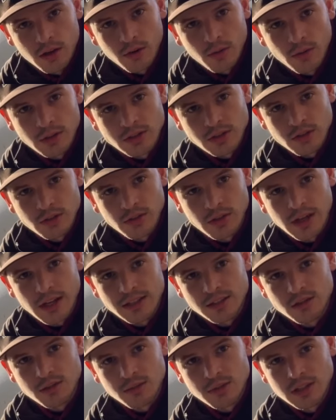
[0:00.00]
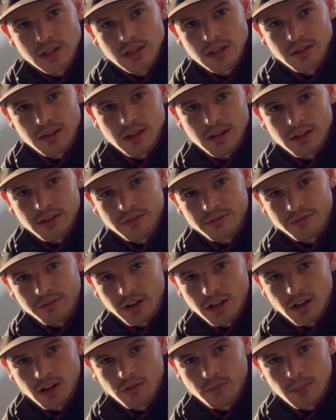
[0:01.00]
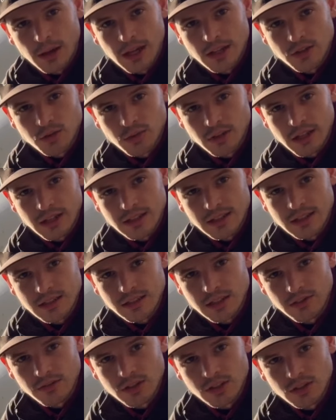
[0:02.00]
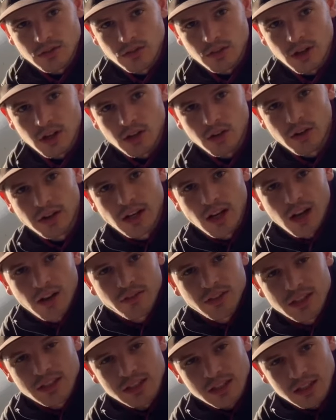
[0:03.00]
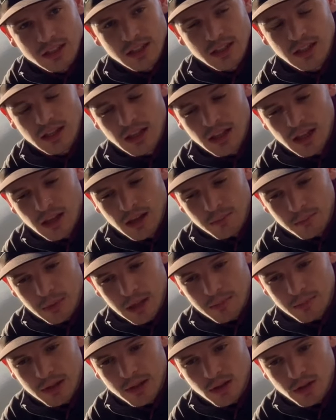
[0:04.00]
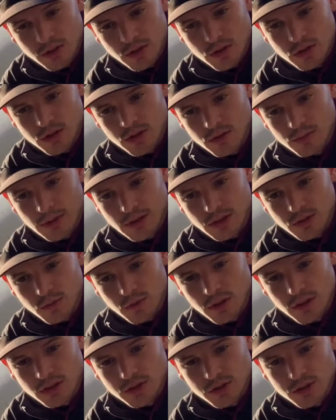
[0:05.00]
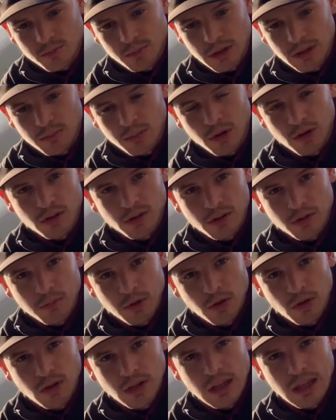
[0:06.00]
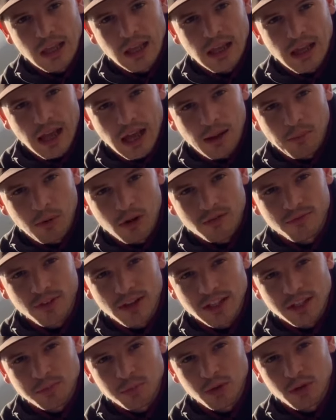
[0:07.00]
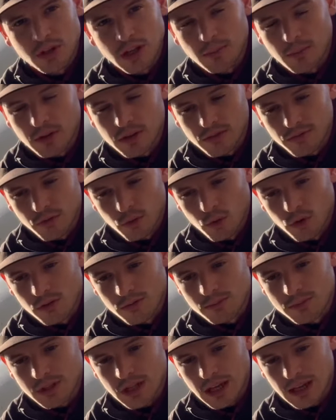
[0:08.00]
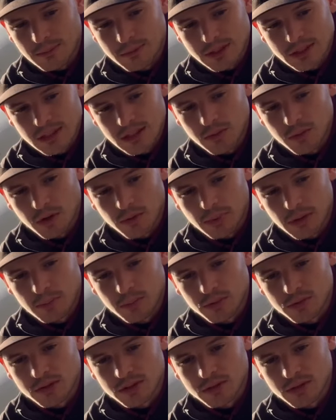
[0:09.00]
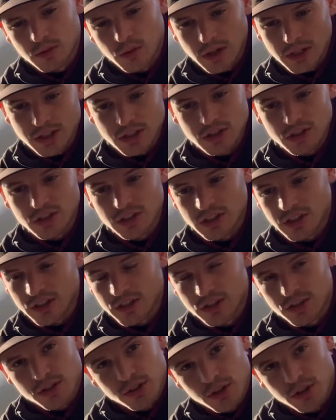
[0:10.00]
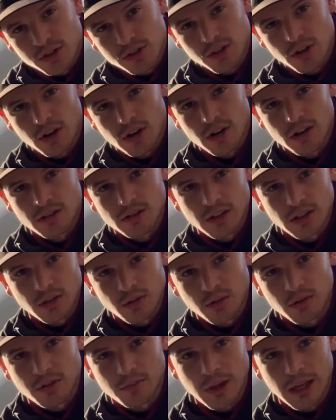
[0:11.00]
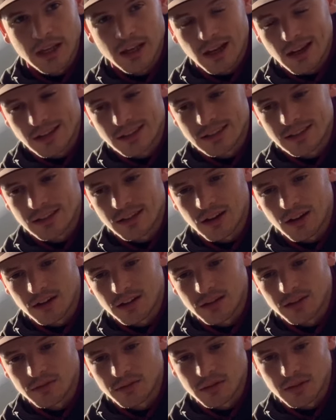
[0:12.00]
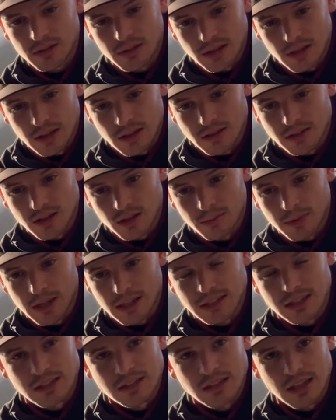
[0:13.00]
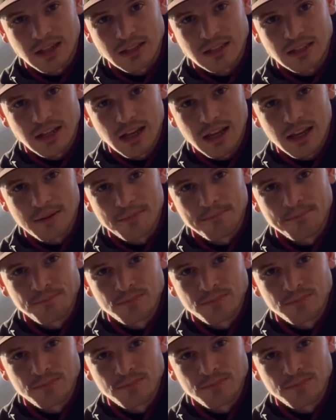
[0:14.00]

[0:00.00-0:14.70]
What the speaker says: What's going on, guys? So I'm sitting here in front of my 2018 Chevy Silverado, and obviously me being on YouTube and as well as just being part of the community, I'm on Facebook, I'm on the forums, I'm seeing what people's questions and concerns are in order to make content on it in some cases like today.